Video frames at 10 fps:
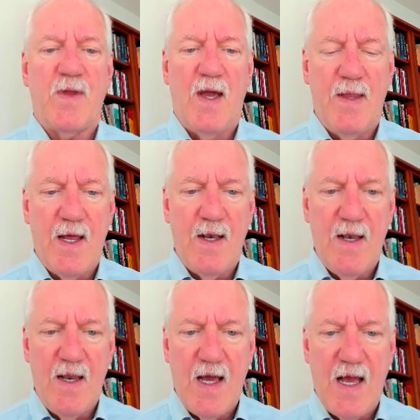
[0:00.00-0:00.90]
And then
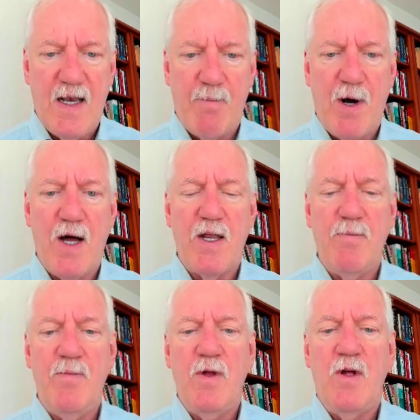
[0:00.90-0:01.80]
in the
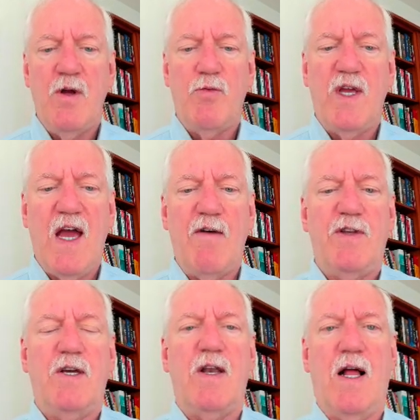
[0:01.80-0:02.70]
bottom, we have
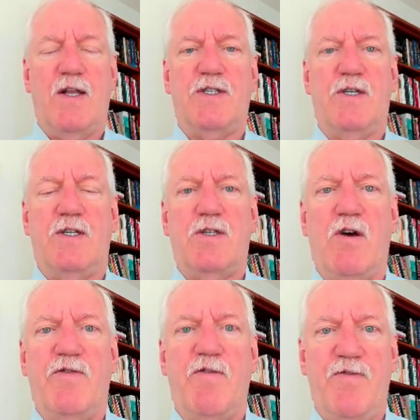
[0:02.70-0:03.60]
the analysis
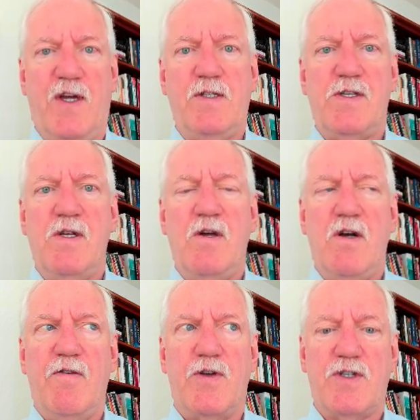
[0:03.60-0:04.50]
of the fit
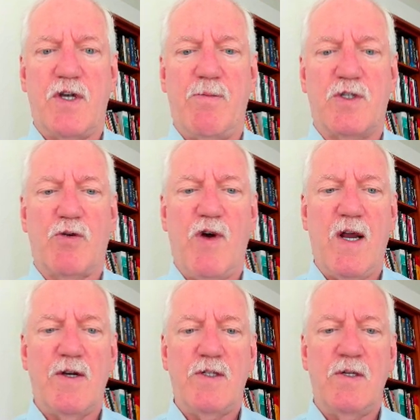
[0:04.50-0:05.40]
of the sum of
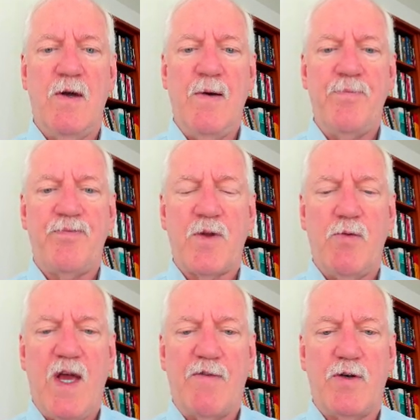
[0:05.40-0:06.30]
squares.
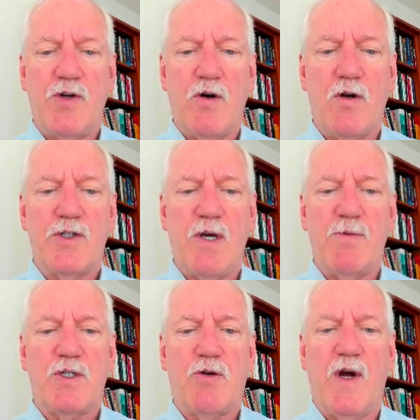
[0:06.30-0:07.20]
We have the total sum
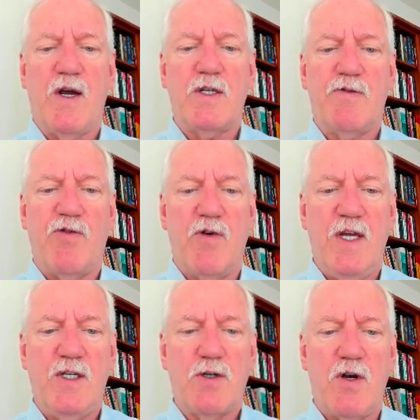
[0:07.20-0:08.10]
of squares for
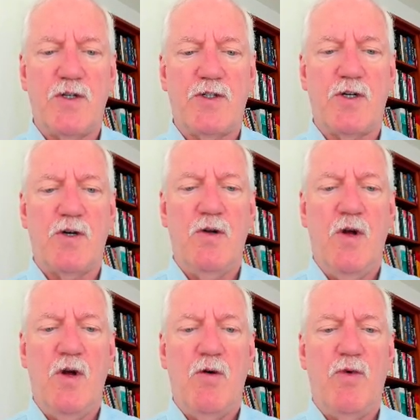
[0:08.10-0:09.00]
each cluster.
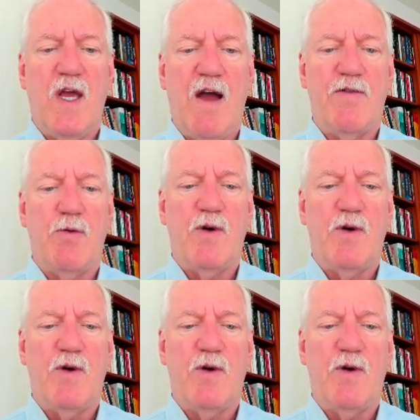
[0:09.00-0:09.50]
We have the